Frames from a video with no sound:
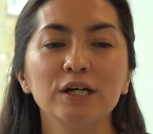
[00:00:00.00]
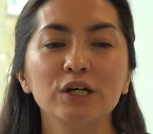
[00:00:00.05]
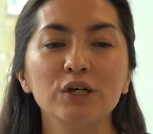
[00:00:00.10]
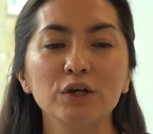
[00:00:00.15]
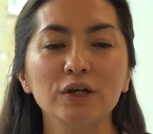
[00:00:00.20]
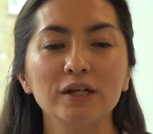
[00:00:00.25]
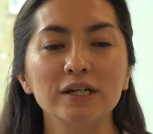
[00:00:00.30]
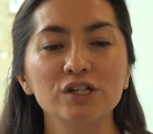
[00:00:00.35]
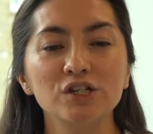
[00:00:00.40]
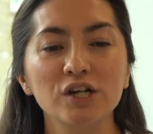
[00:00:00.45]
You
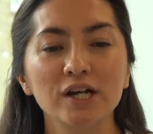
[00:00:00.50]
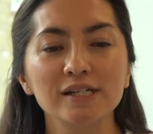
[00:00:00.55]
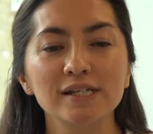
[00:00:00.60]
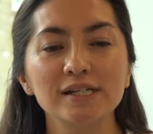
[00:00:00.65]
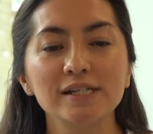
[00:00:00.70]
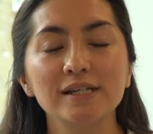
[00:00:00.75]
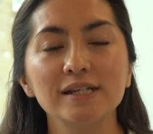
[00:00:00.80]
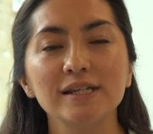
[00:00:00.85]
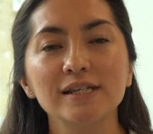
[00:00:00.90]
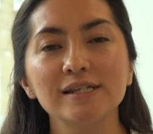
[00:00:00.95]
can inject
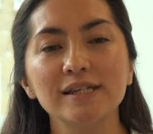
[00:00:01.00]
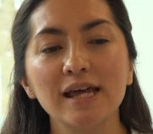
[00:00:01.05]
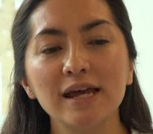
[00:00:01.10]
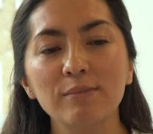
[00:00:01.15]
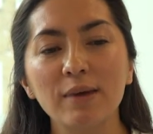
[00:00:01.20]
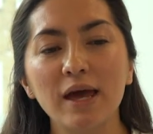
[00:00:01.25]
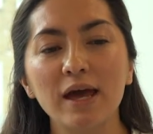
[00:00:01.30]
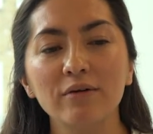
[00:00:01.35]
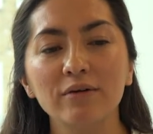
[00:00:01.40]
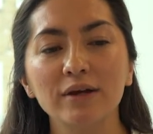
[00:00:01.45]
into the
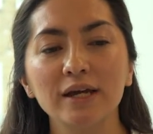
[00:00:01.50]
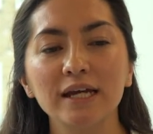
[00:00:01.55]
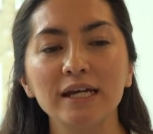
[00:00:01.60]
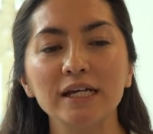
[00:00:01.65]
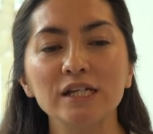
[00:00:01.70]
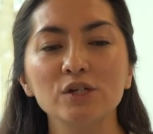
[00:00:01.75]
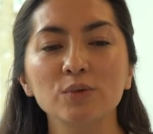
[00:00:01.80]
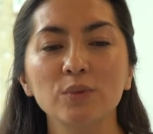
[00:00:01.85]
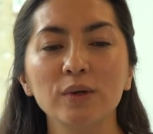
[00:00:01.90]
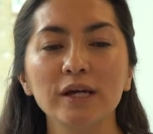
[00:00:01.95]
same area
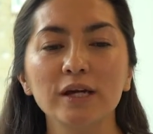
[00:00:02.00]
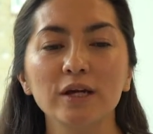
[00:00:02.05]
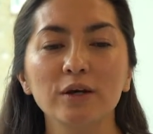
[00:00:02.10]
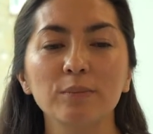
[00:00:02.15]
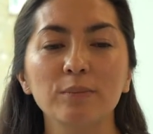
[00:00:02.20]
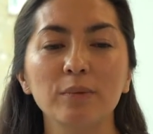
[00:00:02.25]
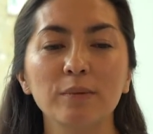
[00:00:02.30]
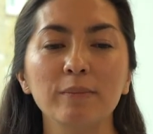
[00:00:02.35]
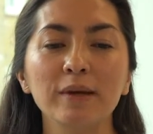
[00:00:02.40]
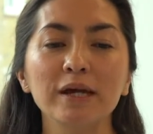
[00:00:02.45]
each
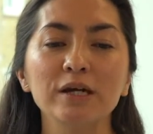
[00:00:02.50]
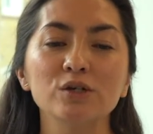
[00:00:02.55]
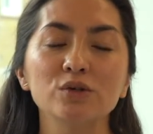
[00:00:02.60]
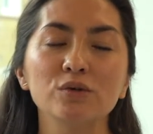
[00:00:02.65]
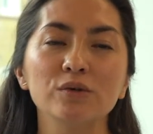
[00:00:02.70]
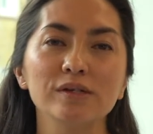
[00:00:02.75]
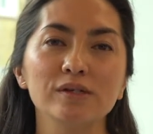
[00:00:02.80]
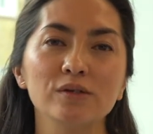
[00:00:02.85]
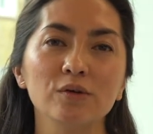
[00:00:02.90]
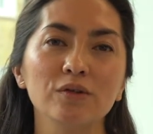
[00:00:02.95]
week, but make
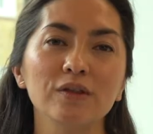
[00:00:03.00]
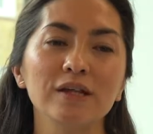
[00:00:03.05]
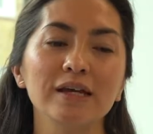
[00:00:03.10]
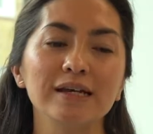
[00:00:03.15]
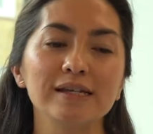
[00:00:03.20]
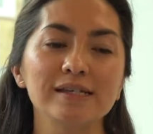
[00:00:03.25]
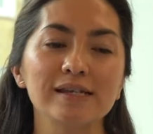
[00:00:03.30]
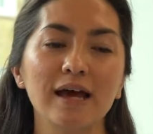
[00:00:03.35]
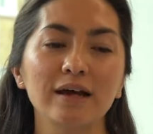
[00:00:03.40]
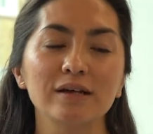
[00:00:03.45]
sure it's not the
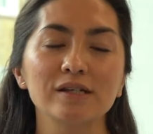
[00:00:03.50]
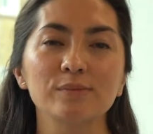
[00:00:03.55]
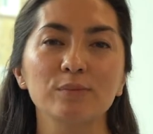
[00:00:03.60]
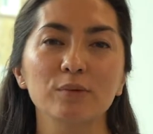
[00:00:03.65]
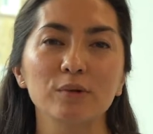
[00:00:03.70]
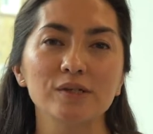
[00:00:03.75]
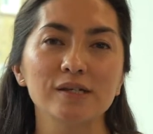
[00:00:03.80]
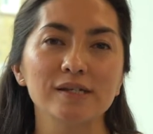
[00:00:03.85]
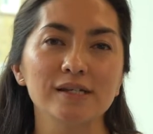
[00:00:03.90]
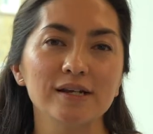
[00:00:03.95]
exact
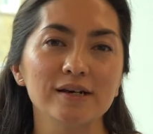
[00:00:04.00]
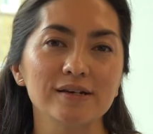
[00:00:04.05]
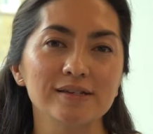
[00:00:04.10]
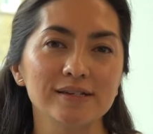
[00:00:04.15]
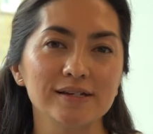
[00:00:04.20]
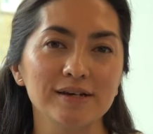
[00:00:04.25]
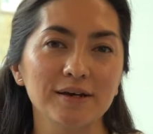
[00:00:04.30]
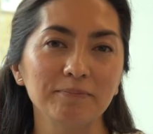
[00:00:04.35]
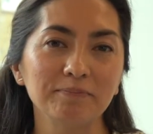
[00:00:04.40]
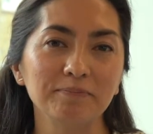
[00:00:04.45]
spot as
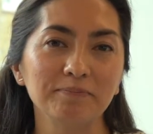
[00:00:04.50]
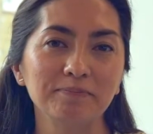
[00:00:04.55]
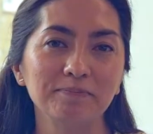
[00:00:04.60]
last time.